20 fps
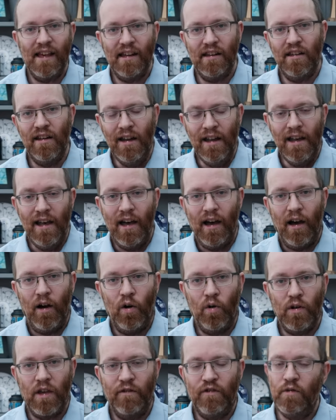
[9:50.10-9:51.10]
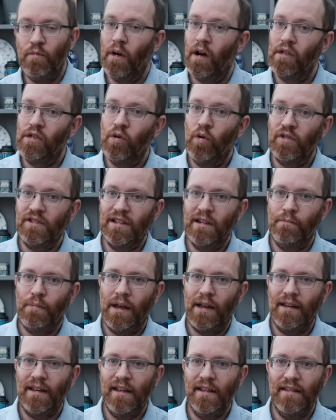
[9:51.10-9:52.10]
then I'll give you my thoughts and
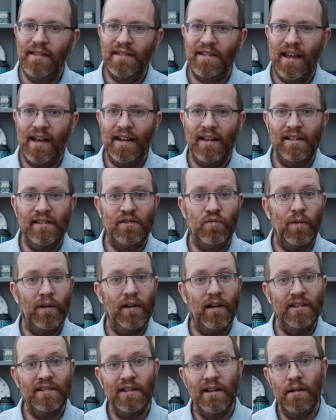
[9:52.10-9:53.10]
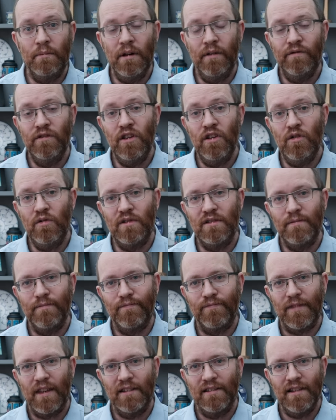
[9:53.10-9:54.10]
opinions as well as a little bit of news.
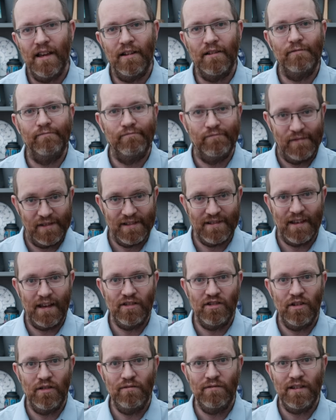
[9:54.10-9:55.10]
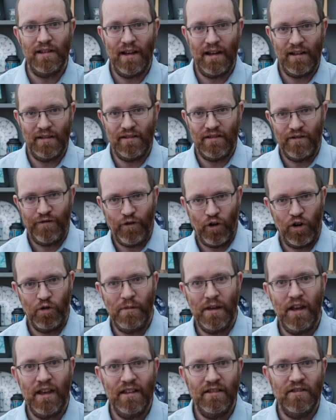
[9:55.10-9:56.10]
So stay tuned and follow
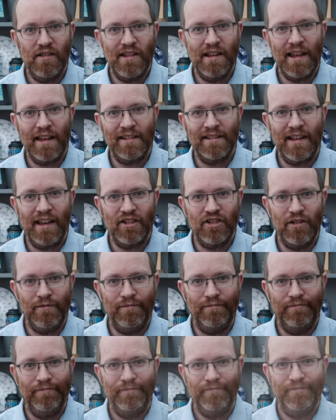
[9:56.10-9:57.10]
me into the next section.